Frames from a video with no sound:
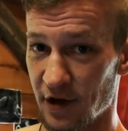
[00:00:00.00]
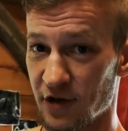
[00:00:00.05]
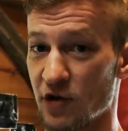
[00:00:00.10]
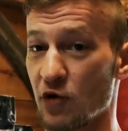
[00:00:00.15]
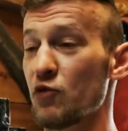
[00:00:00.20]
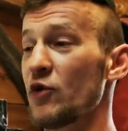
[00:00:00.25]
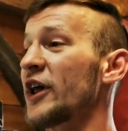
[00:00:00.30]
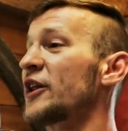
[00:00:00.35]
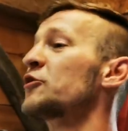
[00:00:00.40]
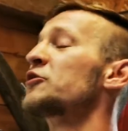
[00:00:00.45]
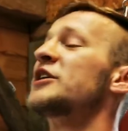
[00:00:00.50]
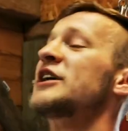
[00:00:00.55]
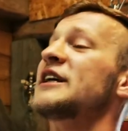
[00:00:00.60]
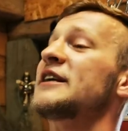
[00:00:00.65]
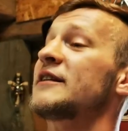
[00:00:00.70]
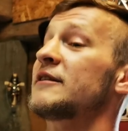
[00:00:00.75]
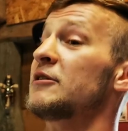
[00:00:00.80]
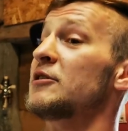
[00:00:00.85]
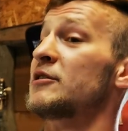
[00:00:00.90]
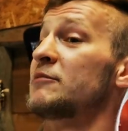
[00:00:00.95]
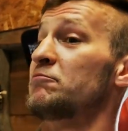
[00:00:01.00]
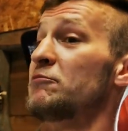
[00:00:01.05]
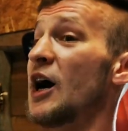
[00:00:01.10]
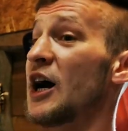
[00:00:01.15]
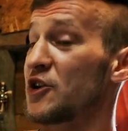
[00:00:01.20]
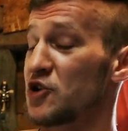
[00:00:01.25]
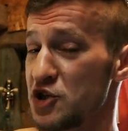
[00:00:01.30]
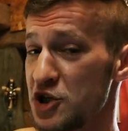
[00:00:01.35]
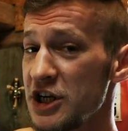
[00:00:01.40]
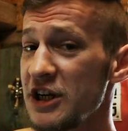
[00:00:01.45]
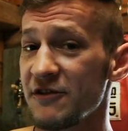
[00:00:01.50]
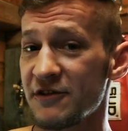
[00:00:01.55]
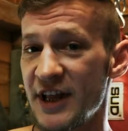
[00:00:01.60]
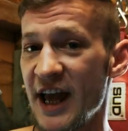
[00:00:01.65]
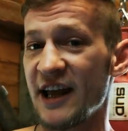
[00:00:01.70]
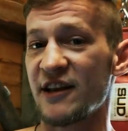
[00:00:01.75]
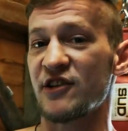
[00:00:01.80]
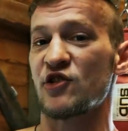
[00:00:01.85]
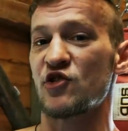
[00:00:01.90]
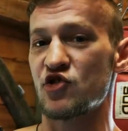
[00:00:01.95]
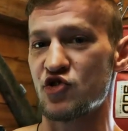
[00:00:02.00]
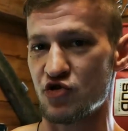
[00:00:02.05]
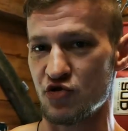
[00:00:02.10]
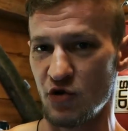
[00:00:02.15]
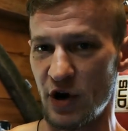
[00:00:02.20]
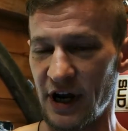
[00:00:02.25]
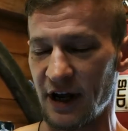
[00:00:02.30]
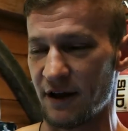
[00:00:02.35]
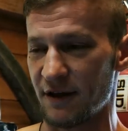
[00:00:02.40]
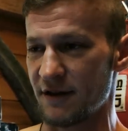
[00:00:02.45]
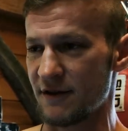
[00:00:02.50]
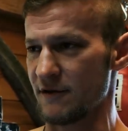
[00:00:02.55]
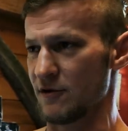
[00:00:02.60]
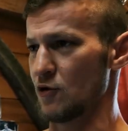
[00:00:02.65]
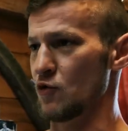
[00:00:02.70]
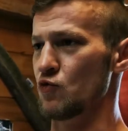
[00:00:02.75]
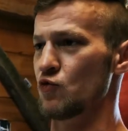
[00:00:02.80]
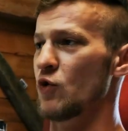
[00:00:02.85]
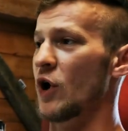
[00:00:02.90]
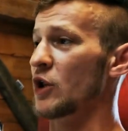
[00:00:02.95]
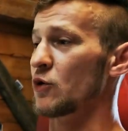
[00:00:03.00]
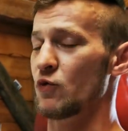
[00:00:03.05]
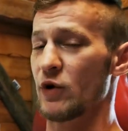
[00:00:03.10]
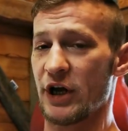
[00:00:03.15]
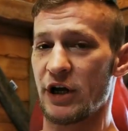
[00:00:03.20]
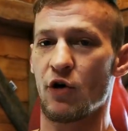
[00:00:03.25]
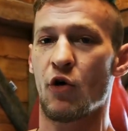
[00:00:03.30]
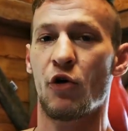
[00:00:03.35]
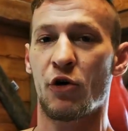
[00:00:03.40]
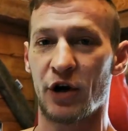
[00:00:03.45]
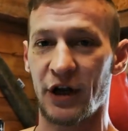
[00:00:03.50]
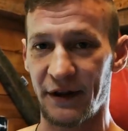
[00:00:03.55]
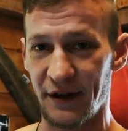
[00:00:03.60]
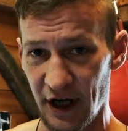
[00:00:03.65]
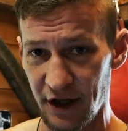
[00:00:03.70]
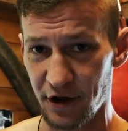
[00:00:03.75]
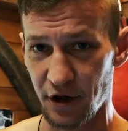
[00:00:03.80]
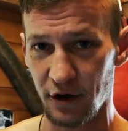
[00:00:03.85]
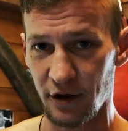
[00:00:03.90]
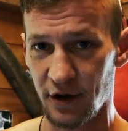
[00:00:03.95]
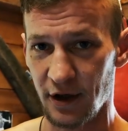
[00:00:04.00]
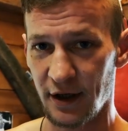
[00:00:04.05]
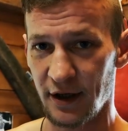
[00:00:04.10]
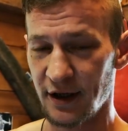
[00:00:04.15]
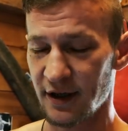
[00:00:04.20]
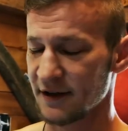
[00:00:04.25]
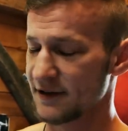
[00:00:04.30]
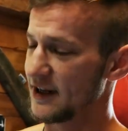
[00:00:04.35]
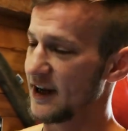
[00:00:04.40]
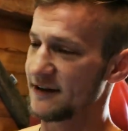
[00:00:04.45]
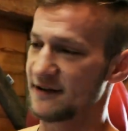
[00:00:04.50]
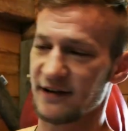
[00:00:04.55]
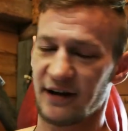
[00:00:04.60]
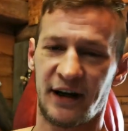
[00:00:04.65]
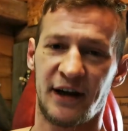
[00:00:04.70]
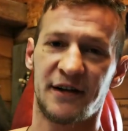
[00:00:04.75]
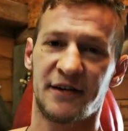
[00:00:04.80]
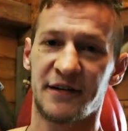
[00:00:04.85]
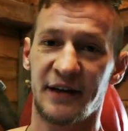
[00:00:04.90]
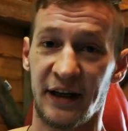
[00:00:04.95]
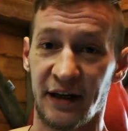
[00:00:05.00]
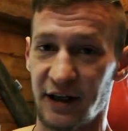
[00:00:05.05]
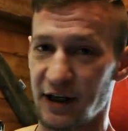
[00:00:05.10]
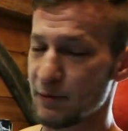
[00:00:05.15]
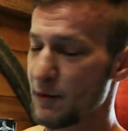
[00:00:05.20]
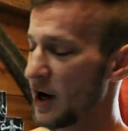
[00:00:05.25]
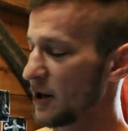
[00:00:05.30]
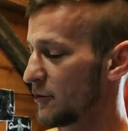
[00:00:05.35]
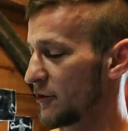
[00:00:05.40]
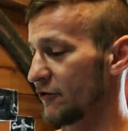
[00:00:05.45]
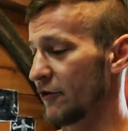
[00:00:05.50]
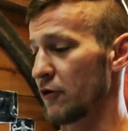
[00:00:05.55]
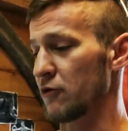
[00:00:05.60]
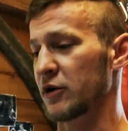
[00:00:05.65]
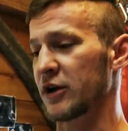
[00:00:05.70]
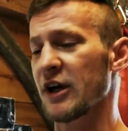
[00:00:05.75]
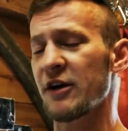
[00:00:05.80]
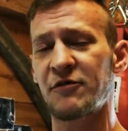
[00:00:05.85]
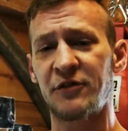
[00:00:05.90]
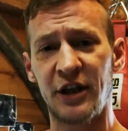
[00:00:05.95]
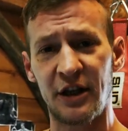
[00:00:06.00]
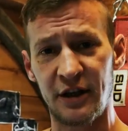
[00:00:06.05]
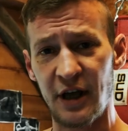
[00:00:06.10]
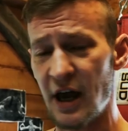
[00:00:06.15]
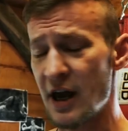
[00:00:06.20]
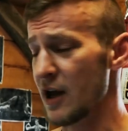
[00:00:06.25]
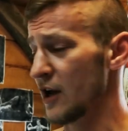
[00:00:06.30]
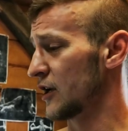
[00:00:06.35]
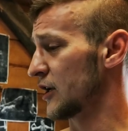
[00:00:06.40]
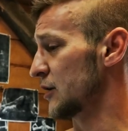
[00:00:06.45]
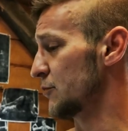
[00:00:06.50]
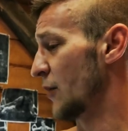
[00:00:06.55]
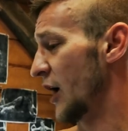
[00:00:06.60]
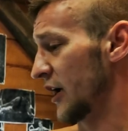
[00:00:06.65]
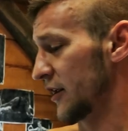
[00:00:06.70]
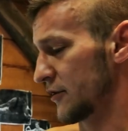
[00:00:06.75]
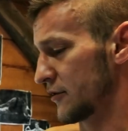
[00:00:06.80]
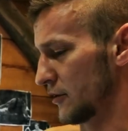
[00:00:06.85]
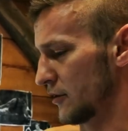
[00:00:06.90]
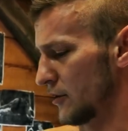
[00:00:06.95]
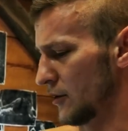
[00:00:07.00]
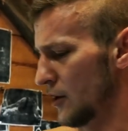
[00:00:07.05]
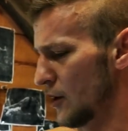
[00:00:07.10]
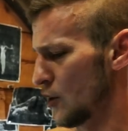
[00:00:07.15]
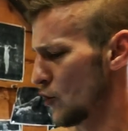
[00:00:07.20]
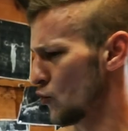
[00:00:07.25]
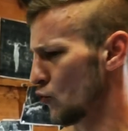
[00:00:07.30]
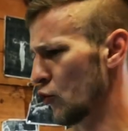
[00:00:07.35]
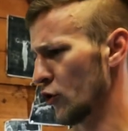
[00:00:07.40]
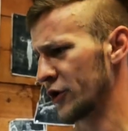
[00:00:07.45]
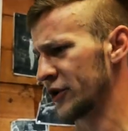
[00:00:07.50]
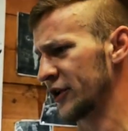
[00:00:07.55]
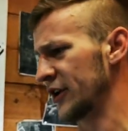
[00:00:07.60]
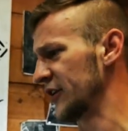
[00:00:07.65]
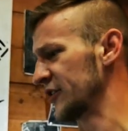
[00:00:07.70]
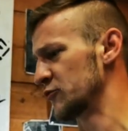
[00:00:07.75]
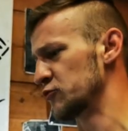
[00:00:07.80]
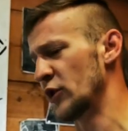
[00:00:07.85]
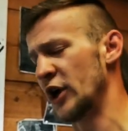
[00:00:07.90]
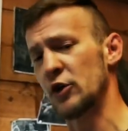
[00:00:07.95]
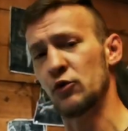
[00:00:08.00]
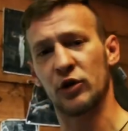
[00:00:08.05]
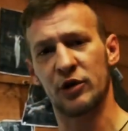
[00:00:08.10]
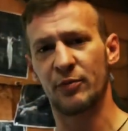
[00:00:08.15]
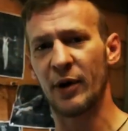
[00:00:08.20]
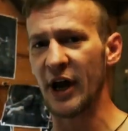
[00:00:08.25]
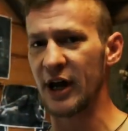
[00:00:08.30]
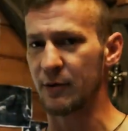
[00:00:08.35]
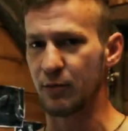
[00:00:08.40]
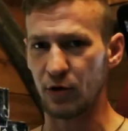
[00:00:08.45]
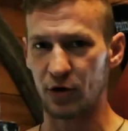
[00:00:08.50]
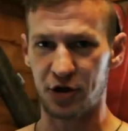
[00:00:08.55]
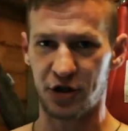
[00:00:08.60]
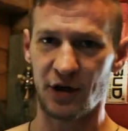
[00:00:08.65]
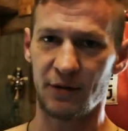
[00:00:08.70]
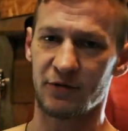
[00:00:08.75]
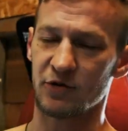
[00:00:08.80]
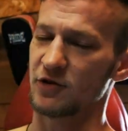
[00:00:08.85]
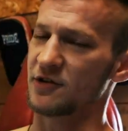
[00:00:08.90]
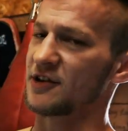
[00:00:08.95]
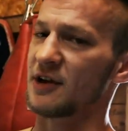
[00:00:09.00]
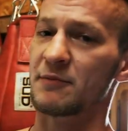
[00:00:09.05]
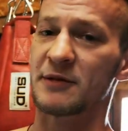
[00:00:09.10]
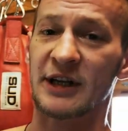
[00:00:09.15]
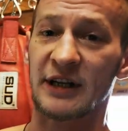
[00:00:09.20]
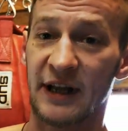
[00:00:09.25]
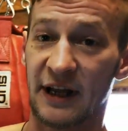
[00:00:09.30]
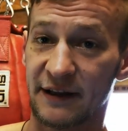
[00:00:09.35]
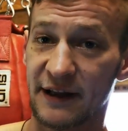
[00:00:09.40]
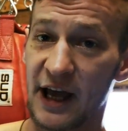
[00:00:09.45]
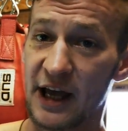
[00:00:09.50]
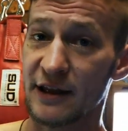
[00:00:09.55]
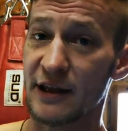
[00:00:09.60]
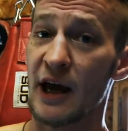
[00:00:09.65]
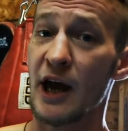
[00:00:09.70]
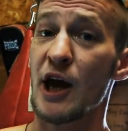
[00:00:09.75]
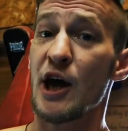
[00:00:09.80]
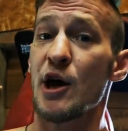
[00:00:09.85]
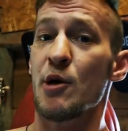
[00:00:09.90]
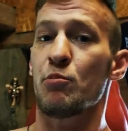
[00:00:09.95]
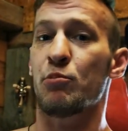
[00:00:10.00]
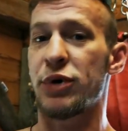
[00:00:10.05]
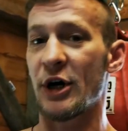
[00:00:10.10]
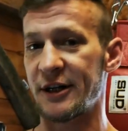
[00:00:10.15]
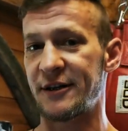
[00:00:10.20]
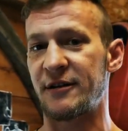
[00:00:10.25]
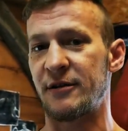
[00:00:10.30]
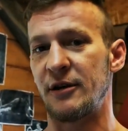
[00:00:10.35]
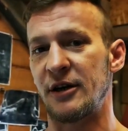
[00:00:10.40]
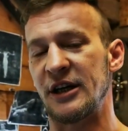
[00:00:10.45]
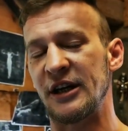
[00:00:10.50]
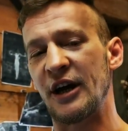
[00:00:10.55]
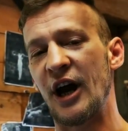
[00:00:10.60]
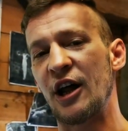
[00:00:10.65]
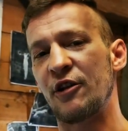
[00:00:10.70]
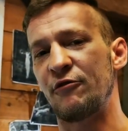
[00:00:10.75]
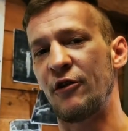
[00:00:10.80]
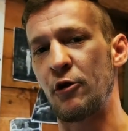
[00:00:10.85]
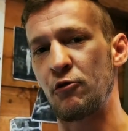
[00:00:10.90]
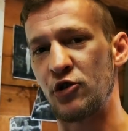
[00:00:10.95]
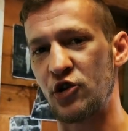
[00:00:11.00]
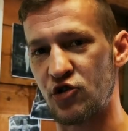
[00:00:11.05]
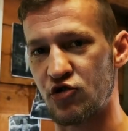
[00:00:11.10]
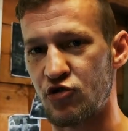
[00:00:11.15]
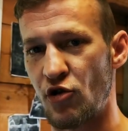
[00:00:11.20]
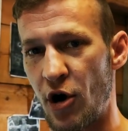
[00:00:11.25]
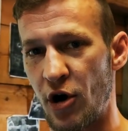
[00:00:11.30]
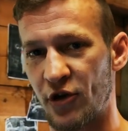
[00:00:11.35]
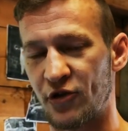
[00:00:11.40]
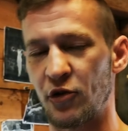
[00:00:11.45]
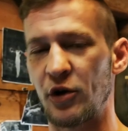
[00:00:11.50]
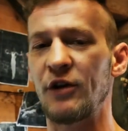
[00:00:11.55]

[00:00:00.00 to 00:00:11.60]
So whether he achieve that strength one way or another, that's his thing. He might be very gifted, he might work his way with pike push-ups or something like that, but he got very strong.